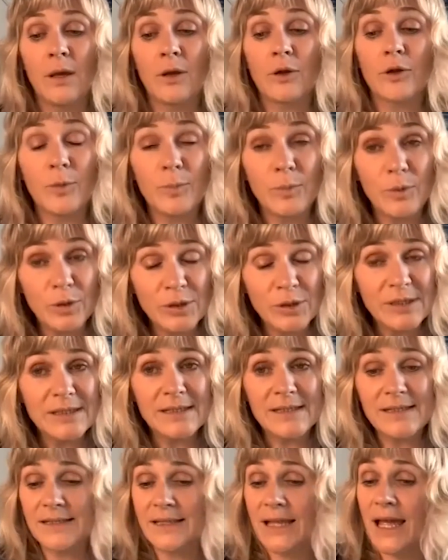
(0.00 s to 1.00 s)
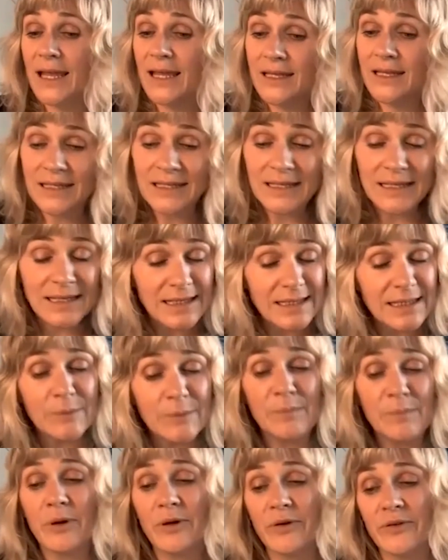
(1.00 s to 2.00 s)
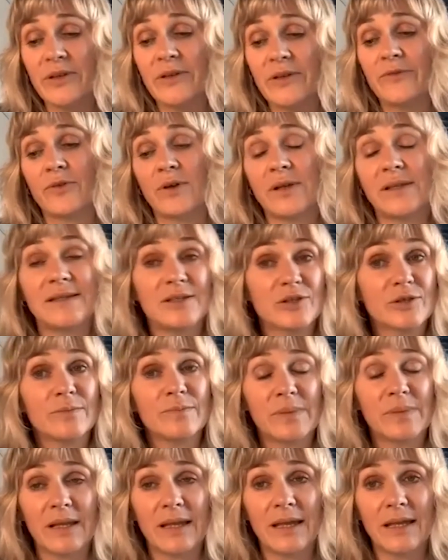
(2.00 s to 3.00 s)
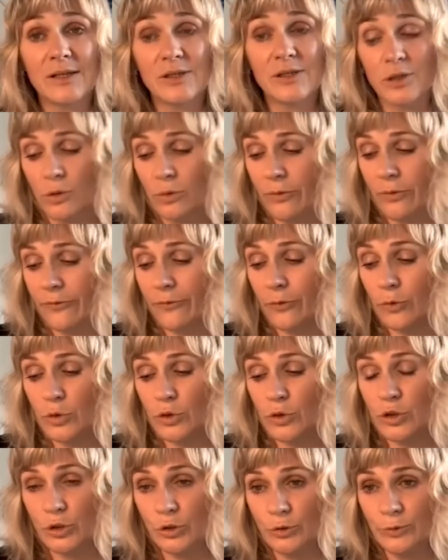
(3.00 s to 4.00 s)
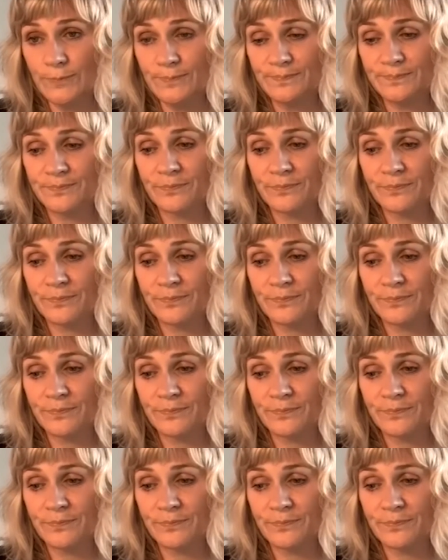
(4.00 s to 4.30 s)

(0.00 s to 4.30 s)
Communities are going to need a positive transition plan to look forward to,